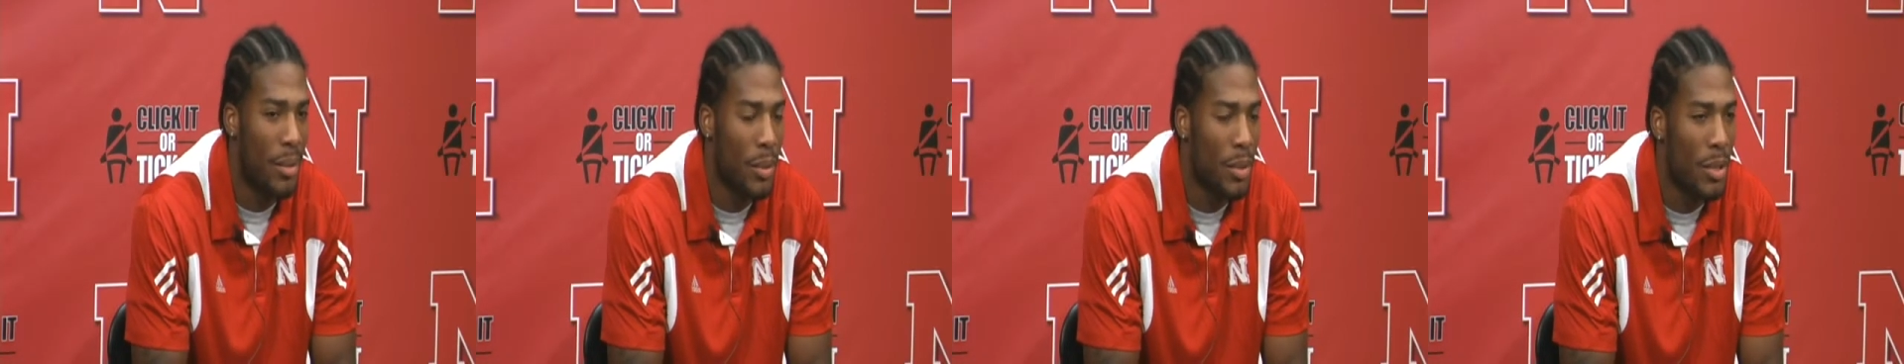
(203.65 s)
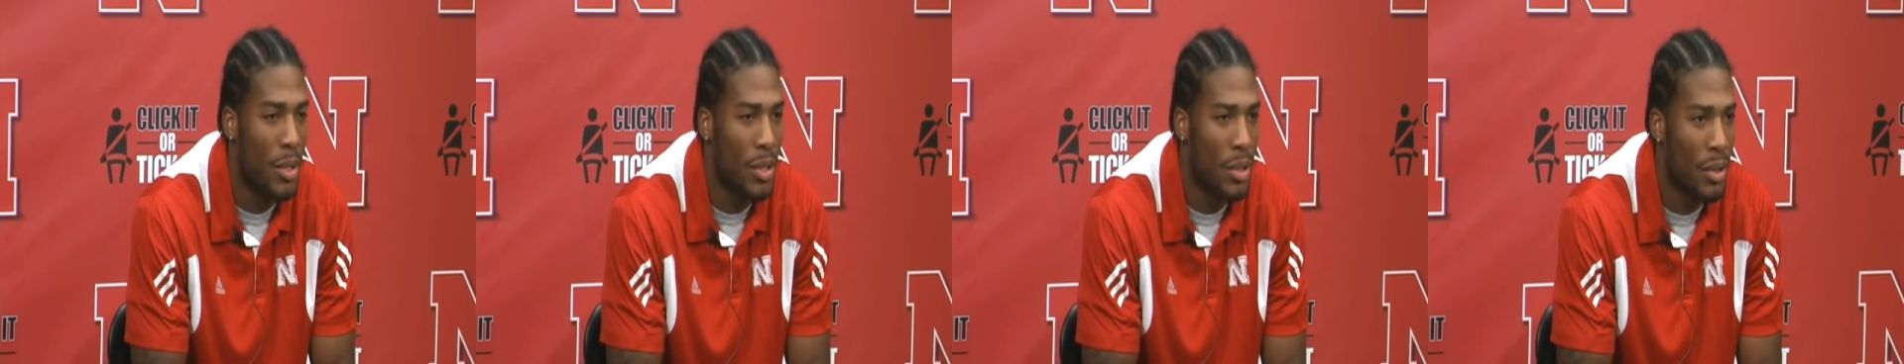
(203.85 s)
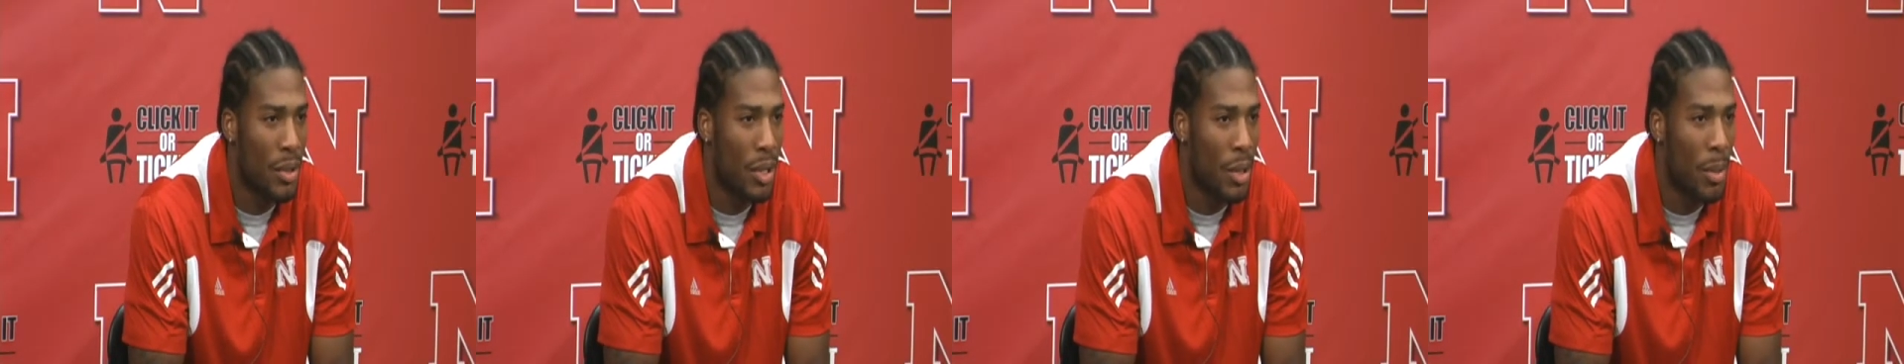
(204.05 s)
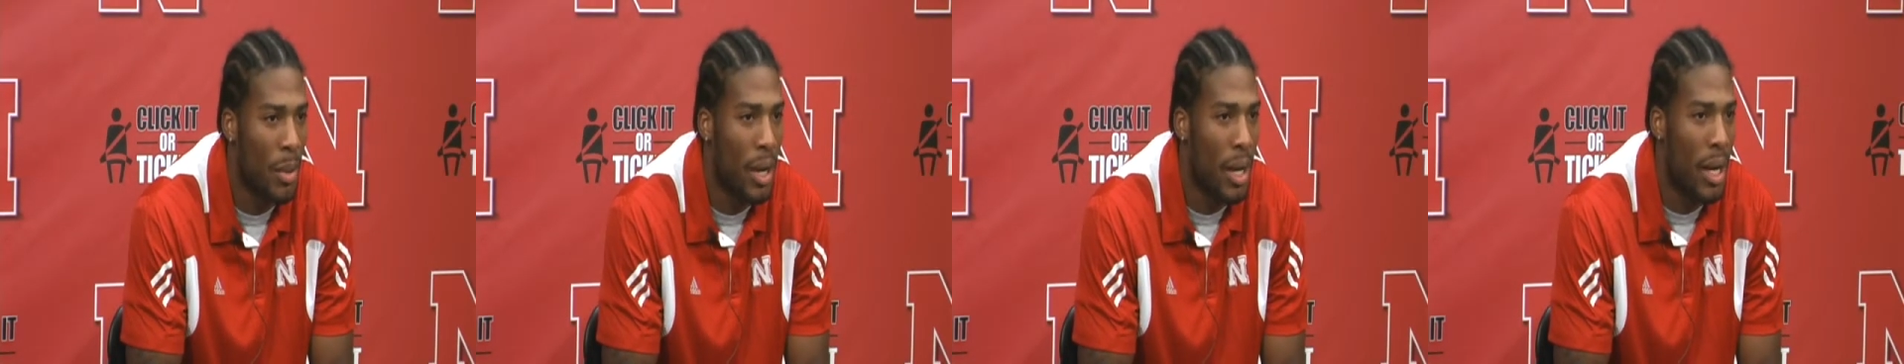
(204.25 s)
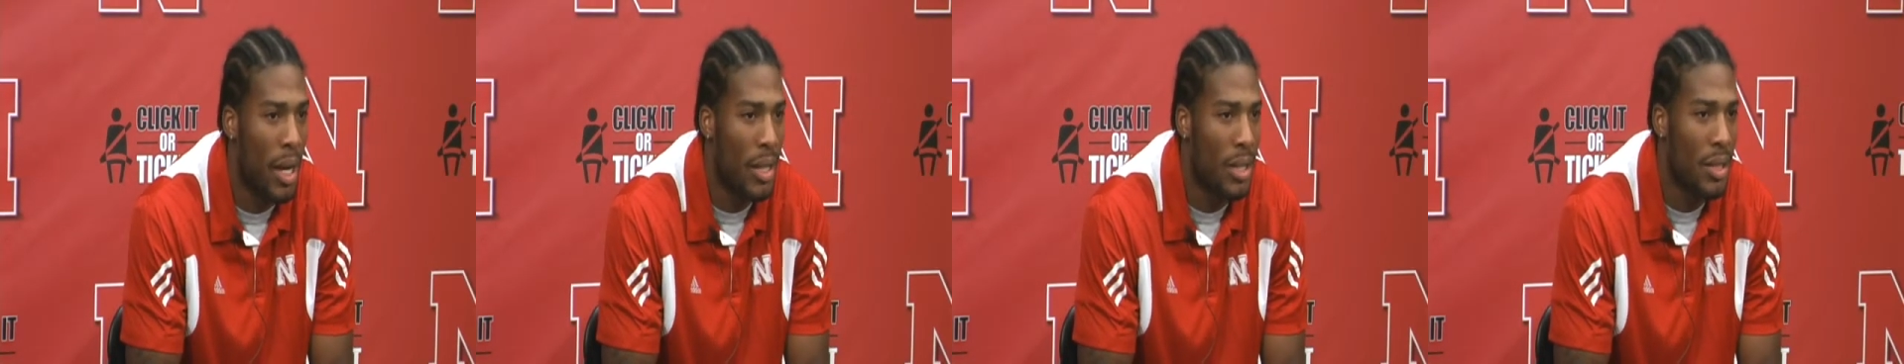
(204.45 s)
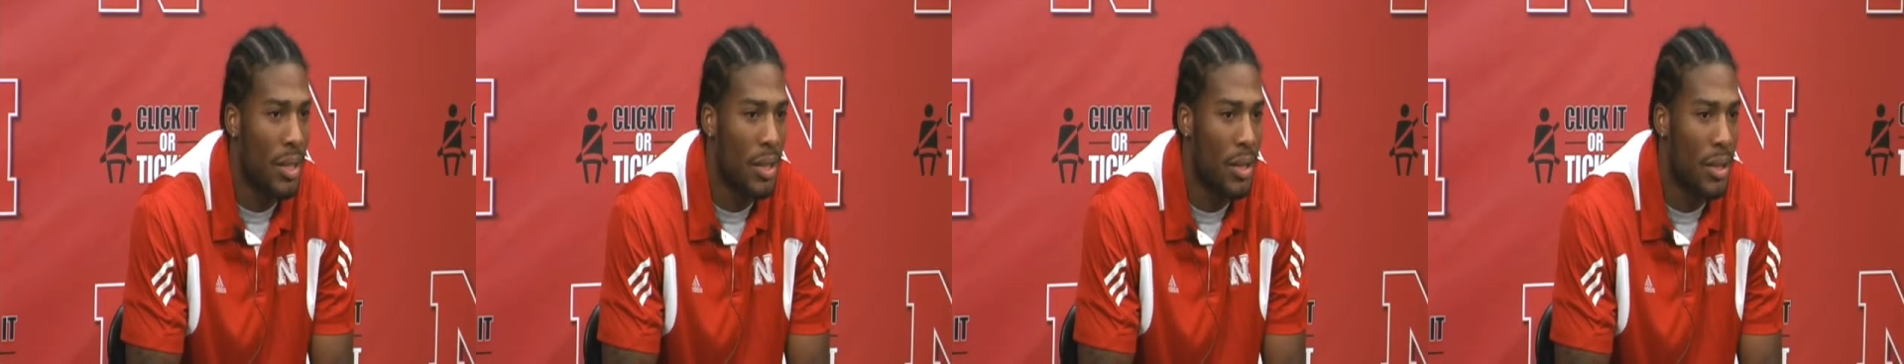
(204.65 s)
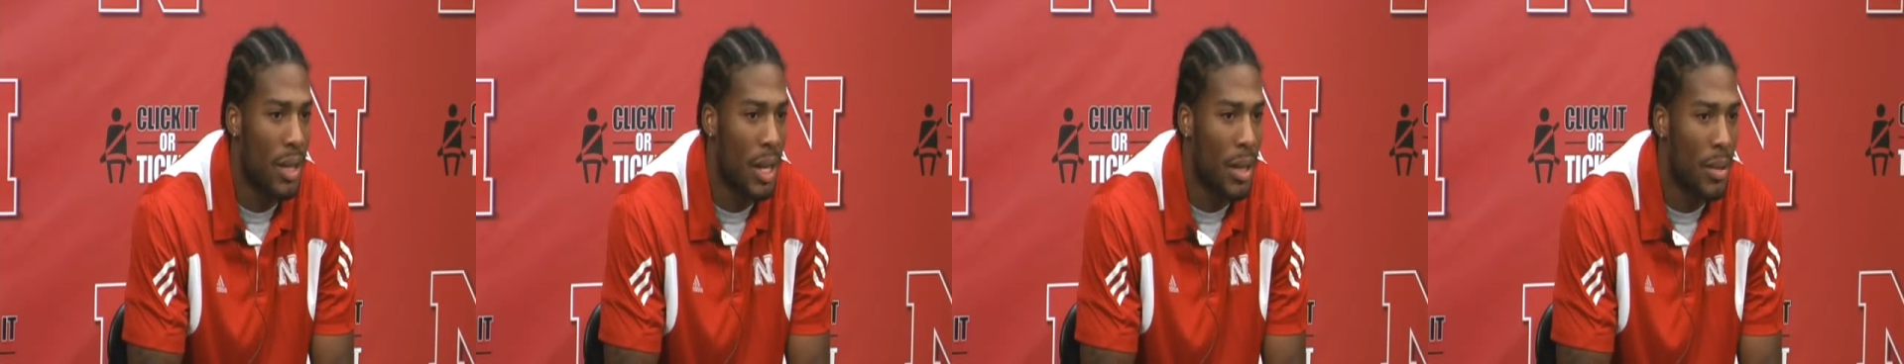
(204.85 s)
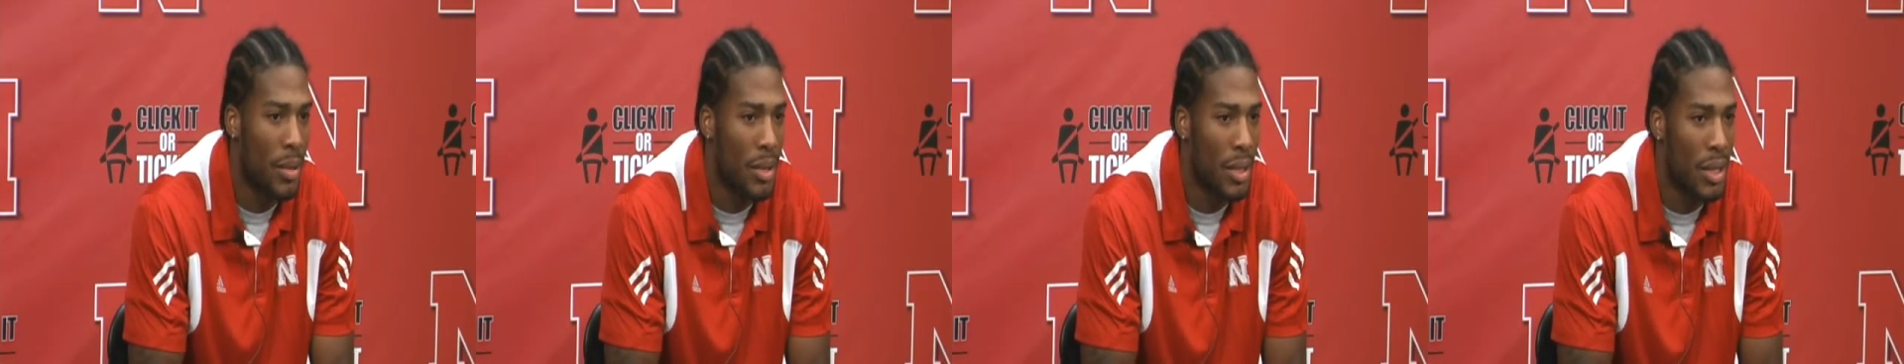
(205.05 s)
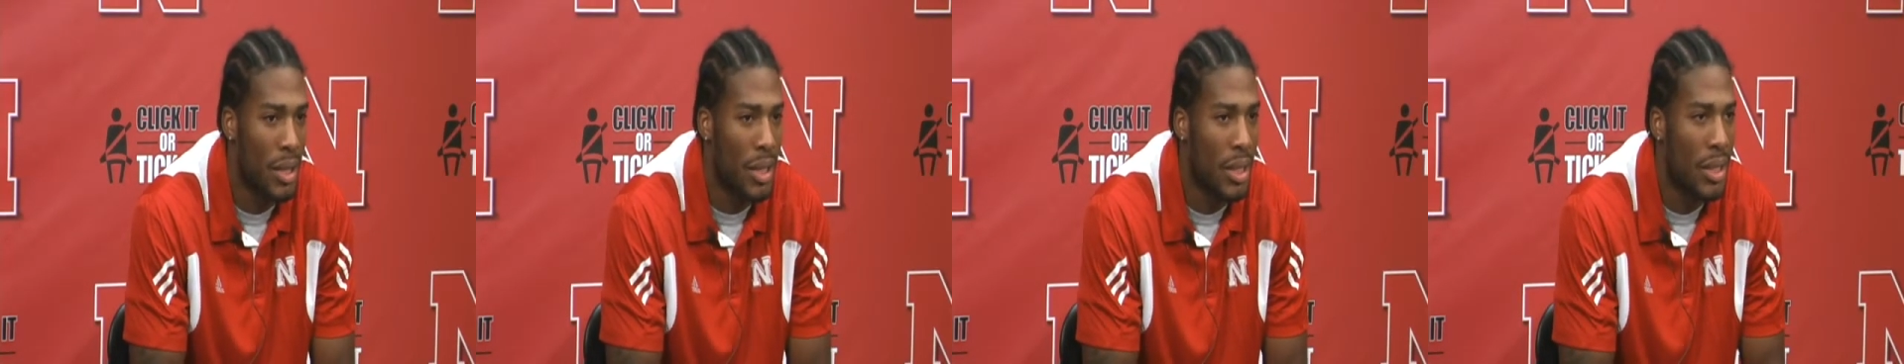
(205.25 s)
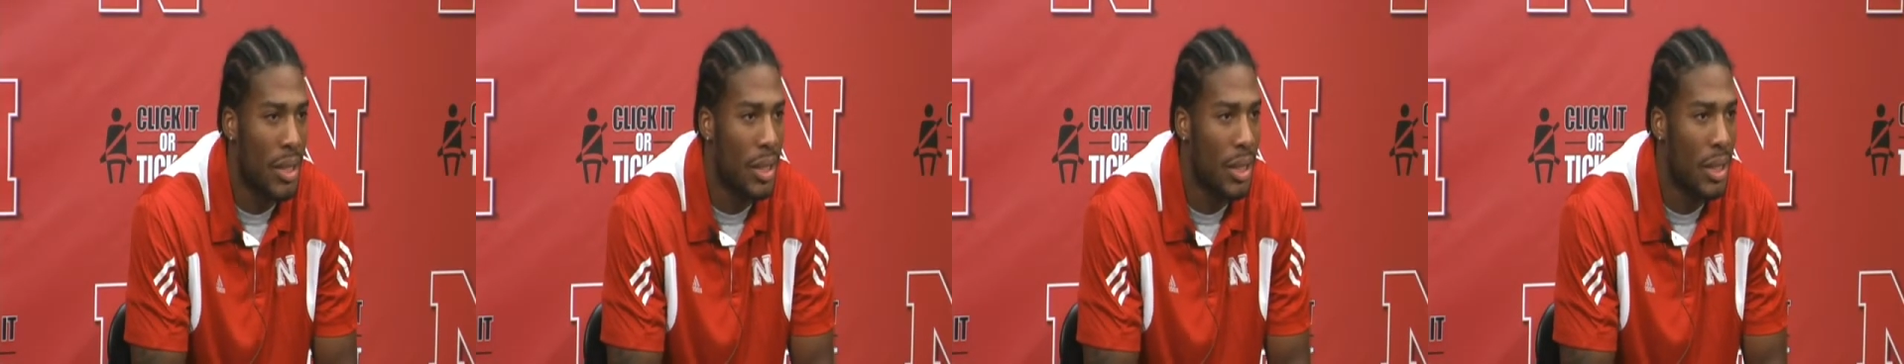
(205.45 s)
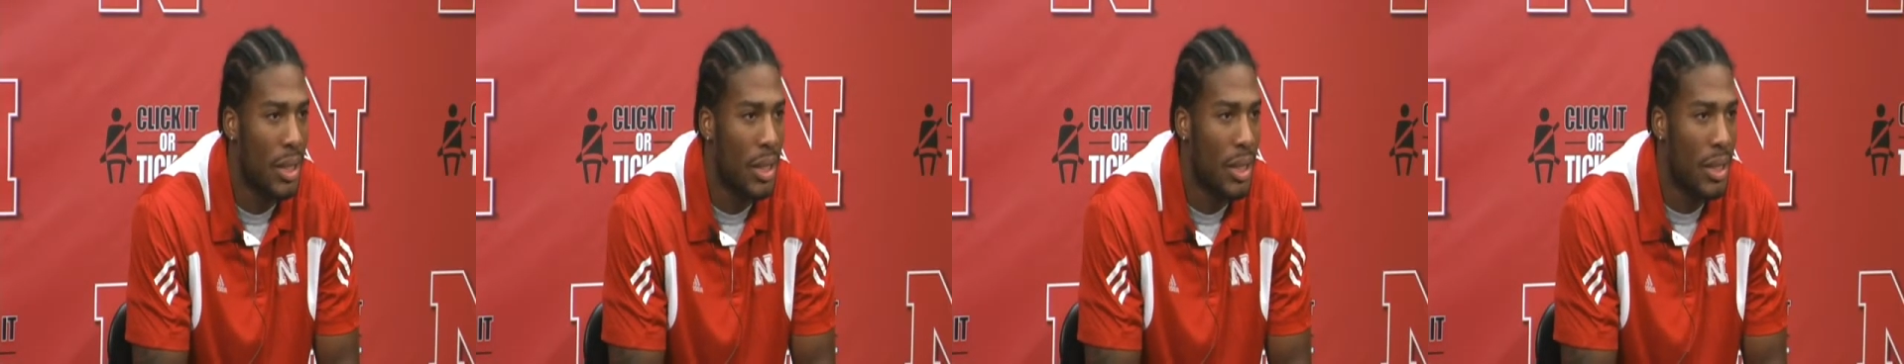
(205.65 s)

and we're just gonna come out and execute like we should.